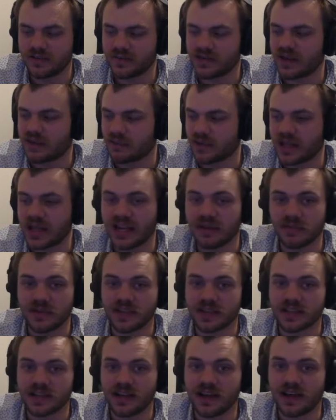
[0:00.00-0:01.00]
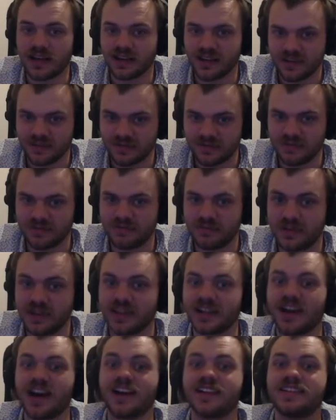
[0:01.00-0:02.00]
I'm glad I'm inside, being
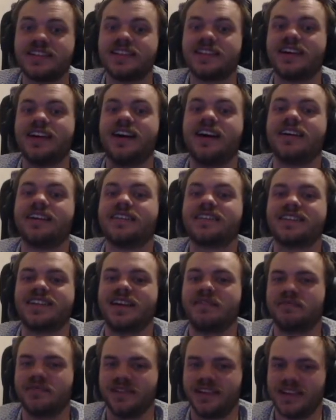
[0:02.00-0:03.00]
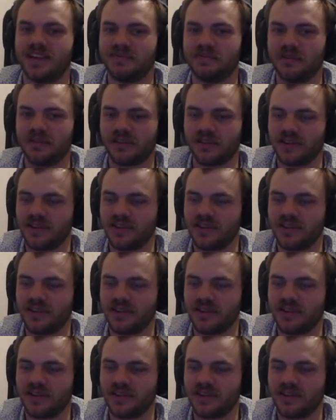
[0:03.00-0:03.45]
an IT guy, slapping the keyboard.